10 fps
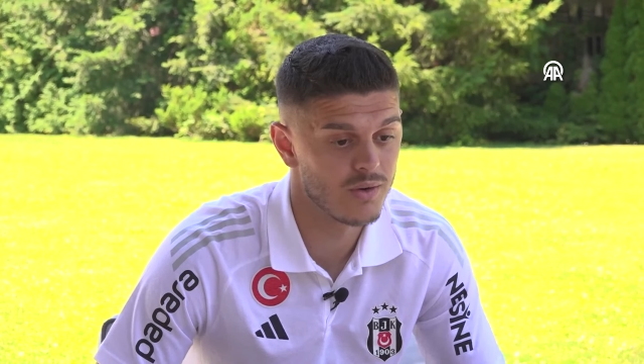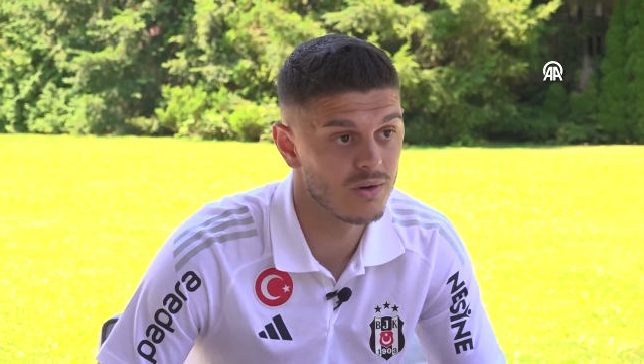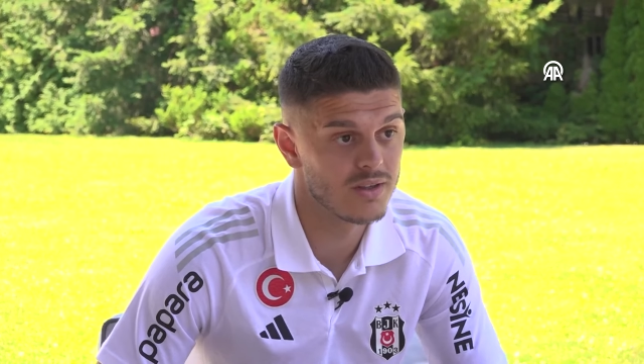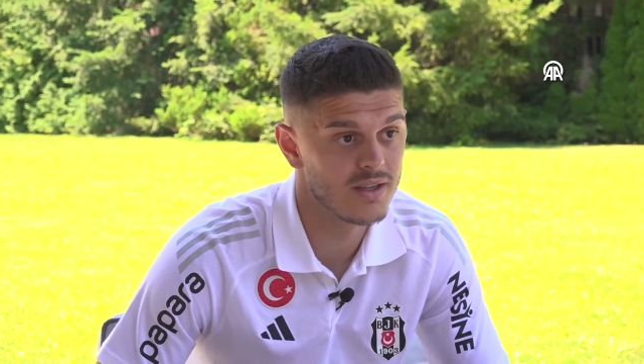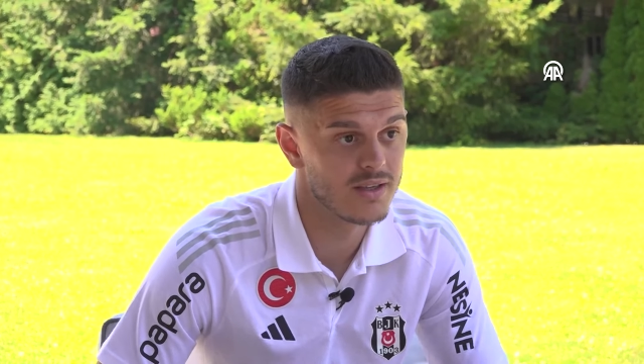
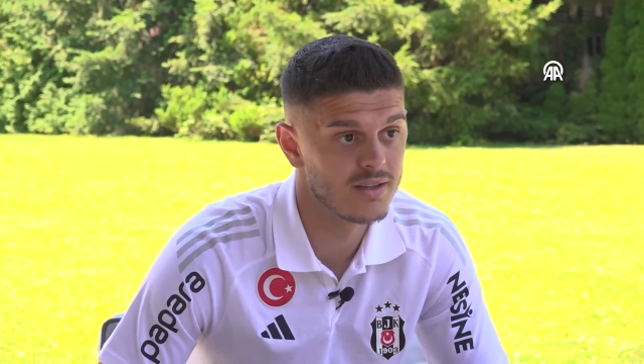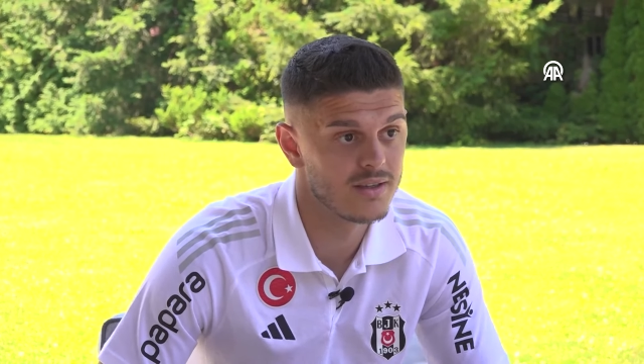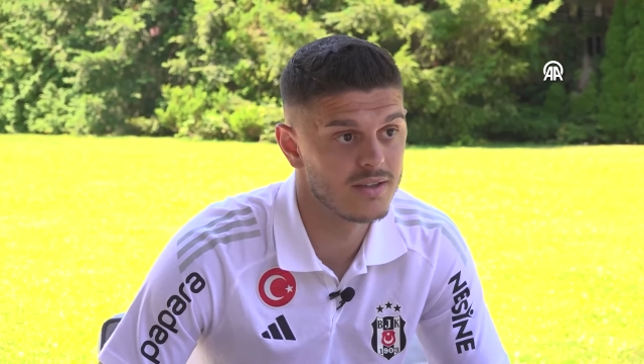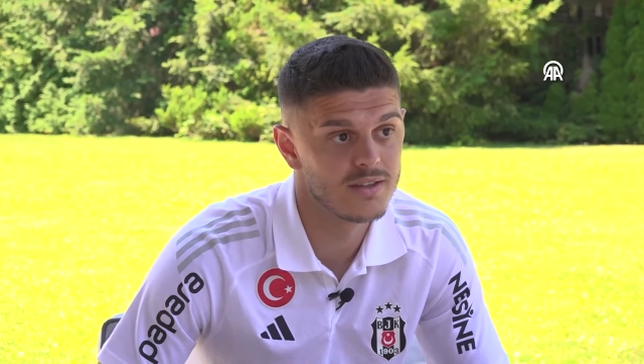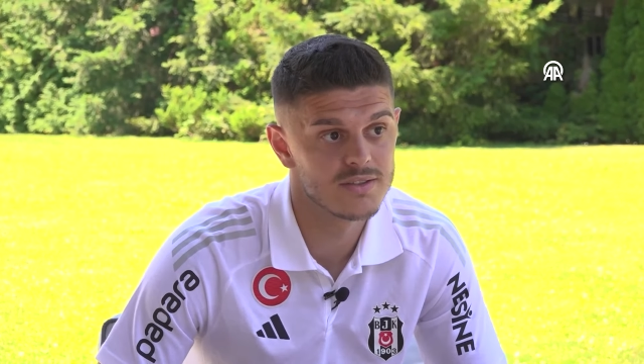holiday
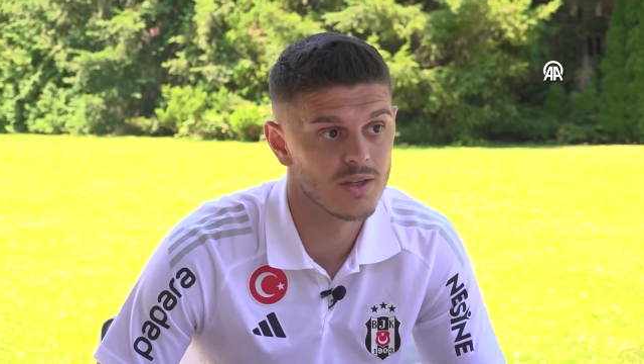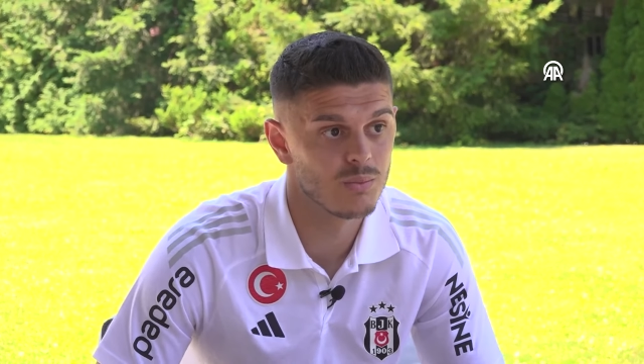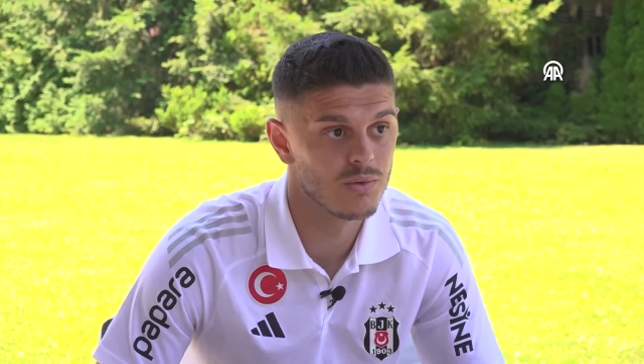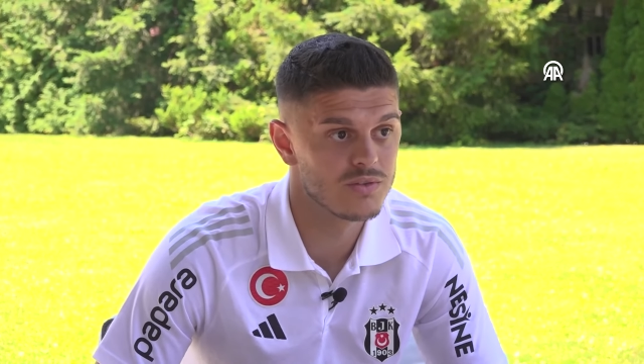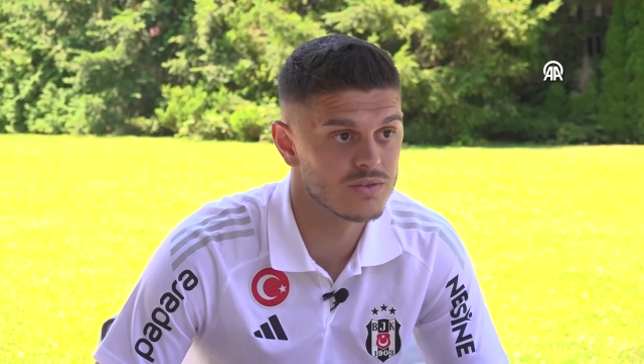in
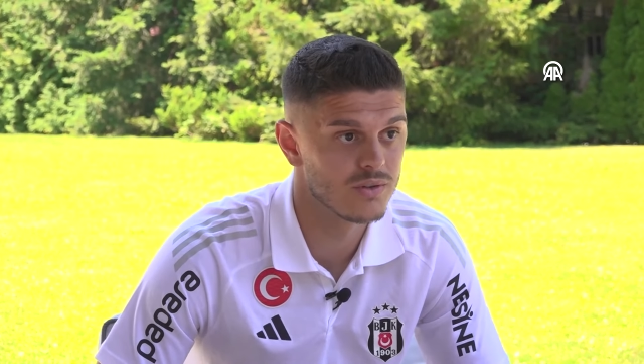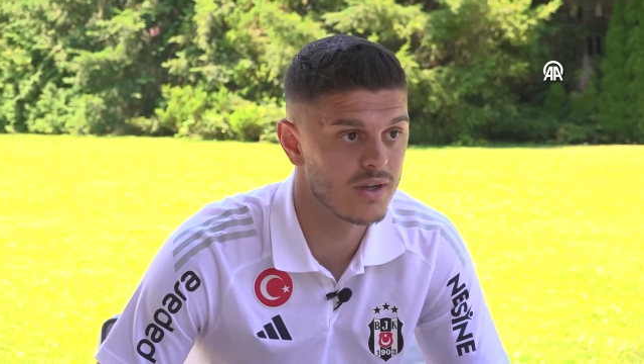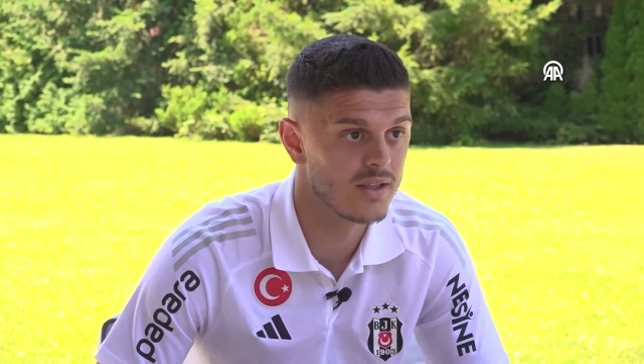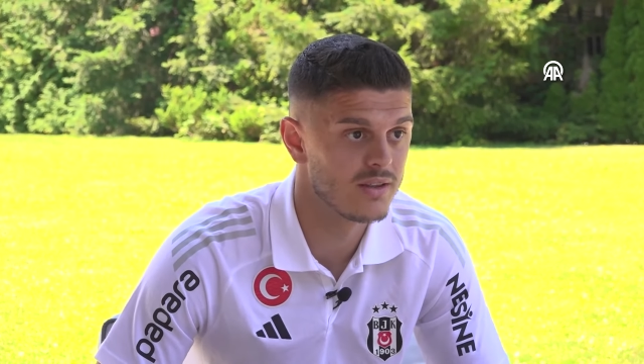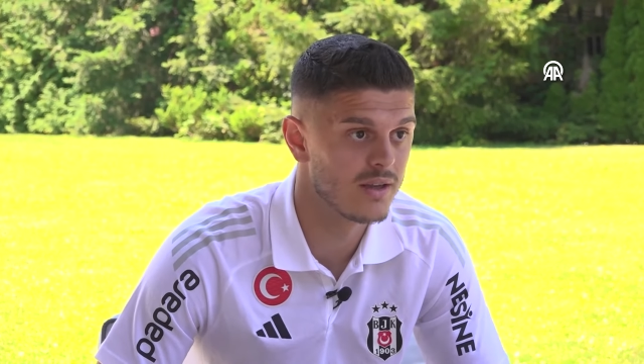Istanbul, so
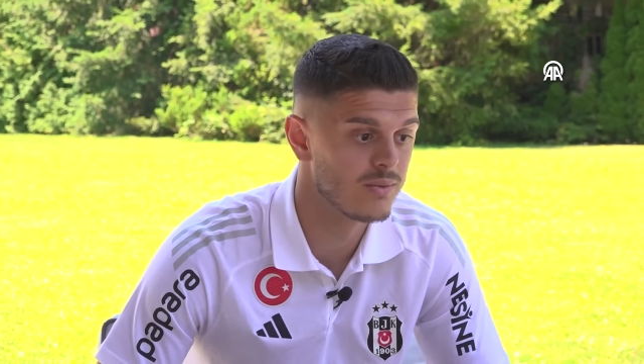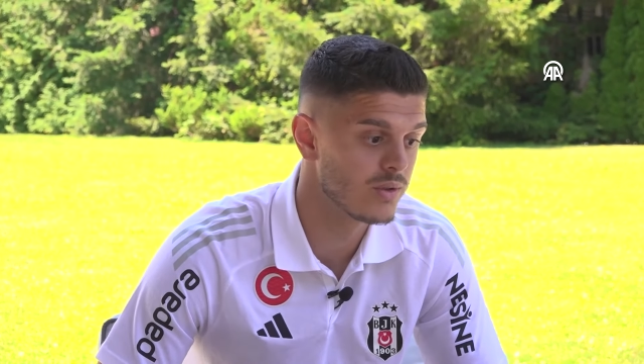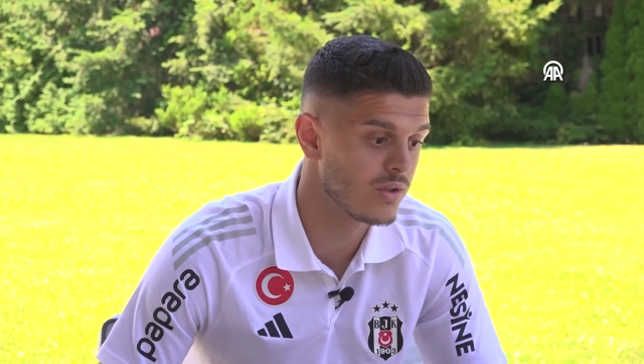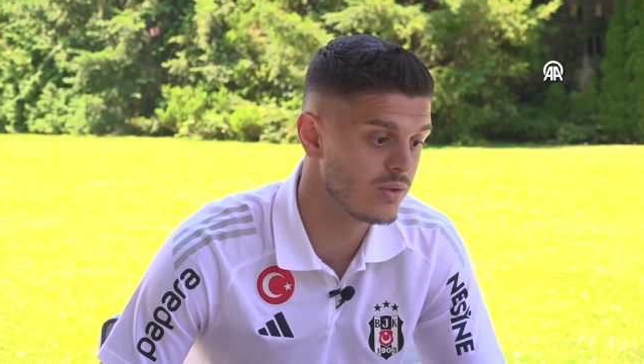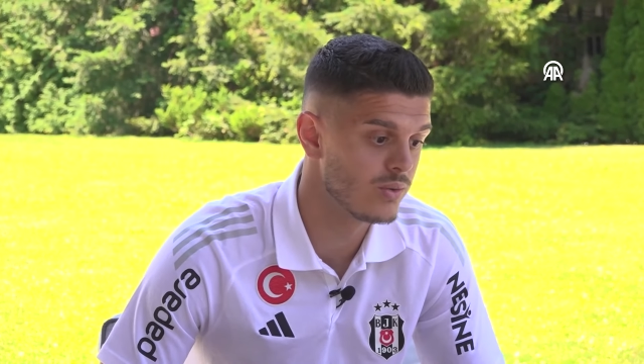I
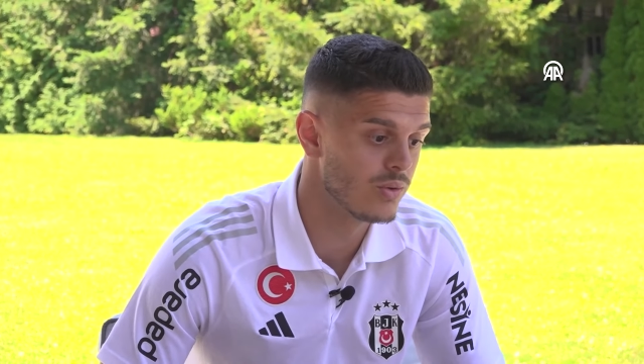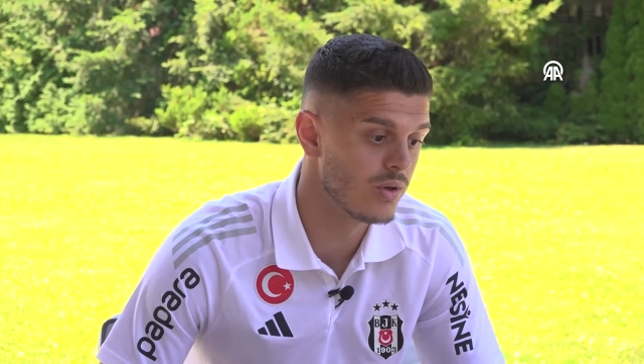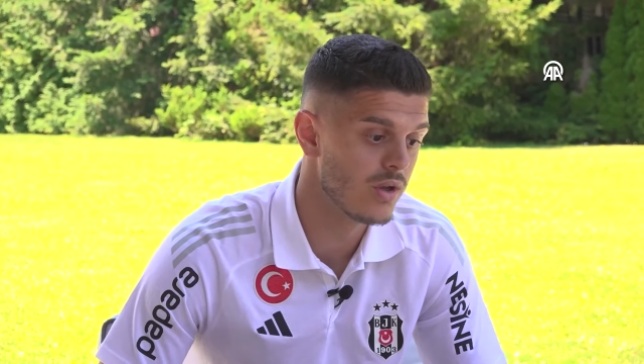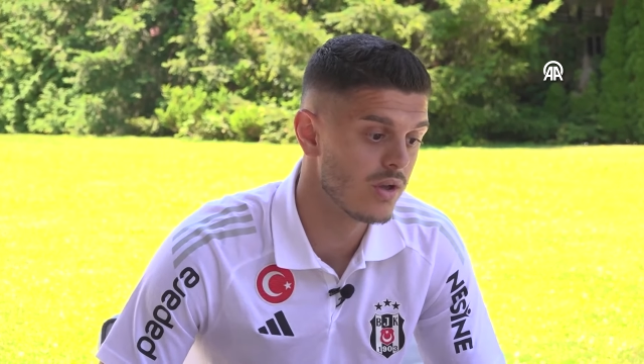wanted to